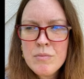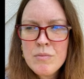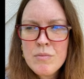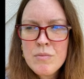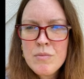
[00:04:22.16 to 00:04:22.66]

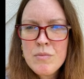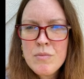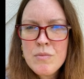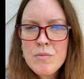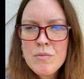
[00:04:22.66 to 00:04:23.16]

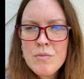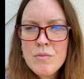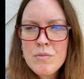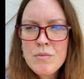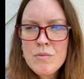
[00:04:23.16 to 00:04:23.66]

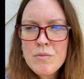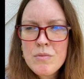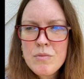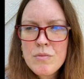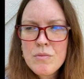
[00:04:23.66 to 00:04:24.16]

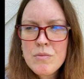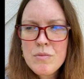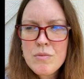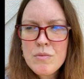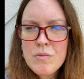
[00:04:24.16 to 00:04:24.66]

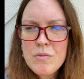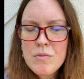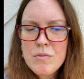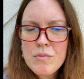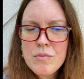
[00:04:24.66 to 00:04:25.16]
Nothing is said.